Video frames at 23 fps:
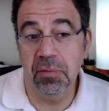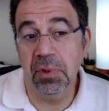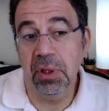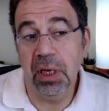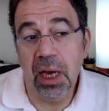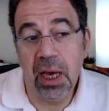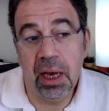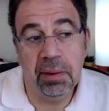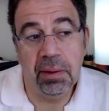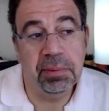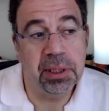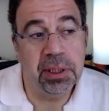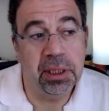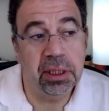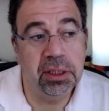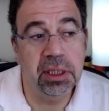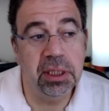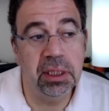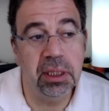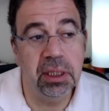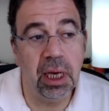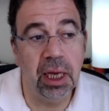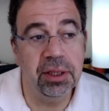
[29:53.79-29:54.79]
Yeah, I mean, I
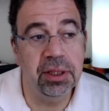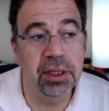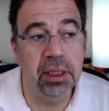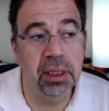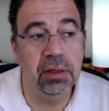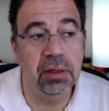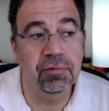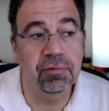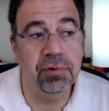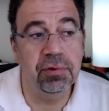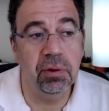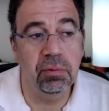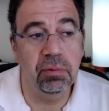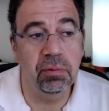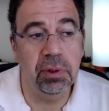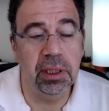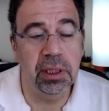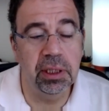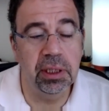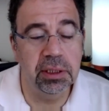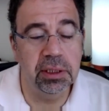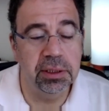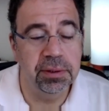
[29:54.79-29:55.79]
think if there
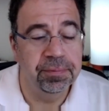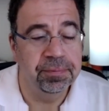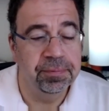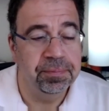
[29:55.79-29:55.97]
was